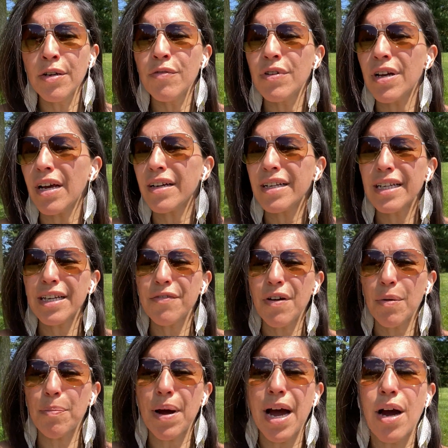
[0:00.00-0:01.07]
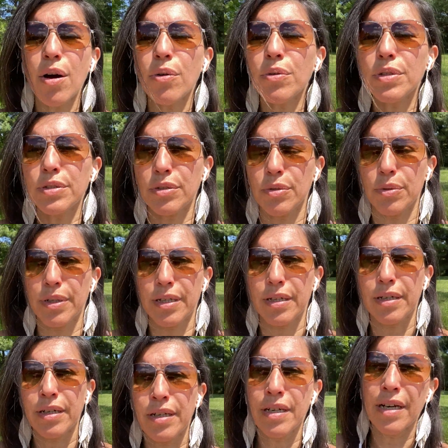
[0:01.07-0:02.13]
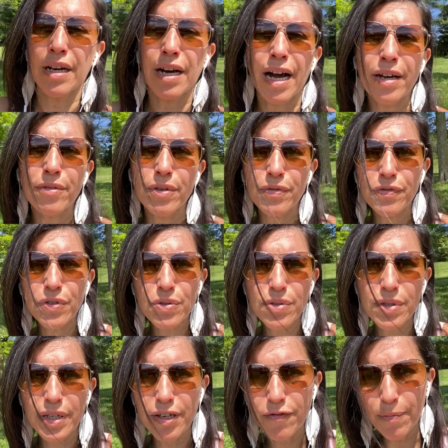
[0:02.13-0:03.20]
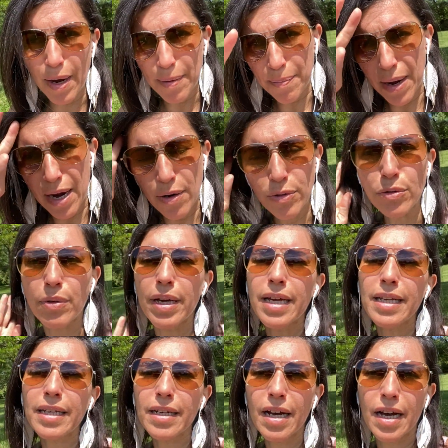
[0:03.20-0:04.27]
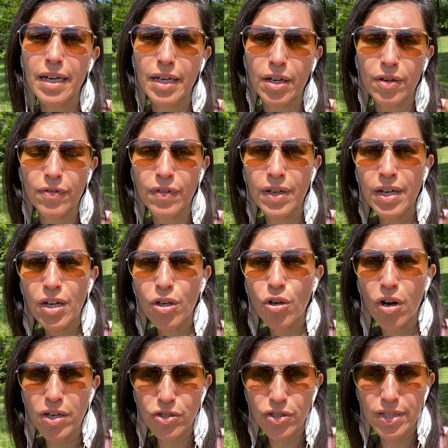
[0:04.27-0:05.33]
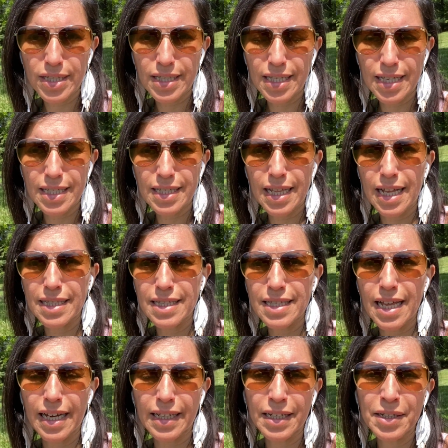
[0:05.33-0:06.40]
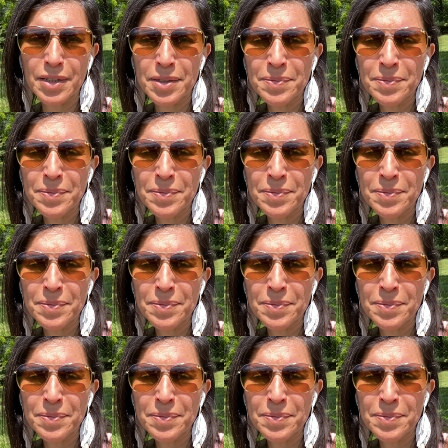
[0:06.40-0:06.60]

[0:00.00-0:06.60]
we're not going to give our power to it. I refuse to give my power to any kind of consciousness that's like,